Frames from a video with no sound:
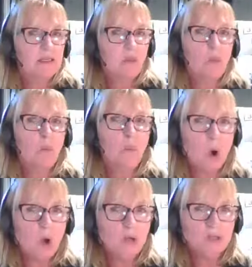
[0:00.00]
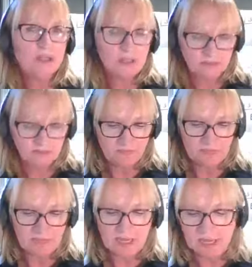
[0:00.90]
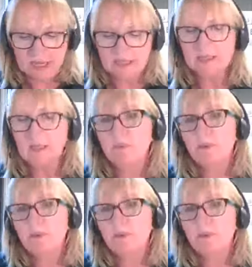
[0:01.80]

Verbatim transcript: So what is the